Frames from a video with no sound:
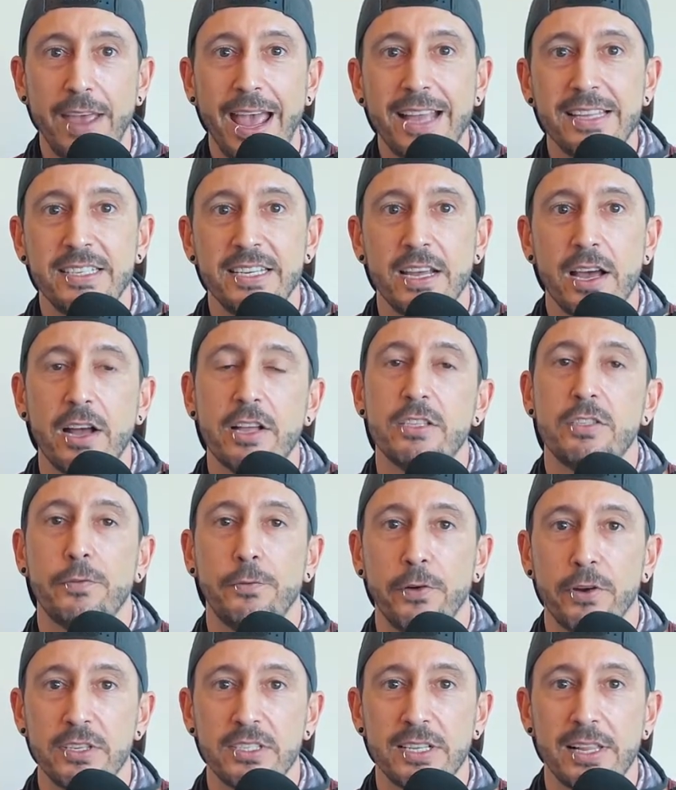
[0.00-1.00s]
Etihad's
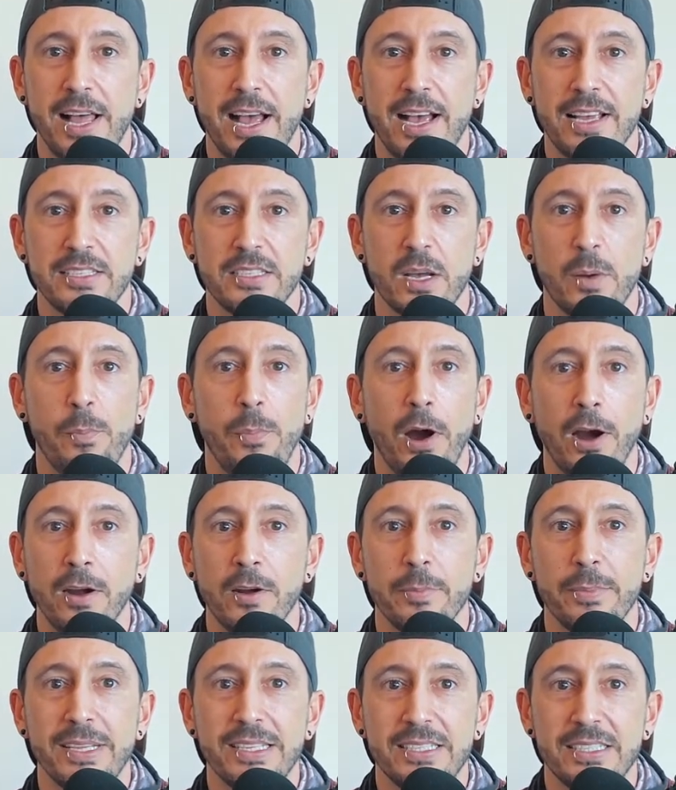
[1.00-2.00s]
first class
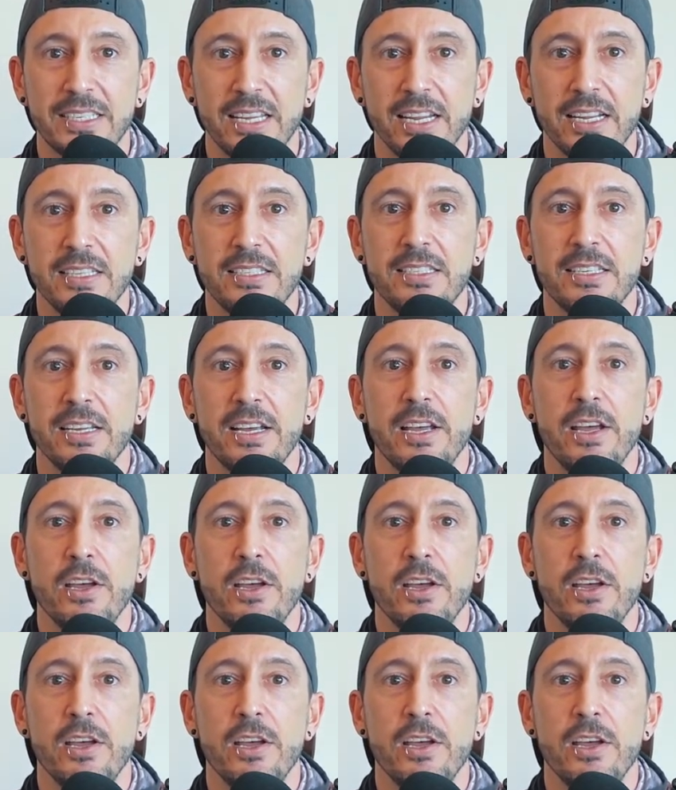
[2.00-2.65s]
apartment seats,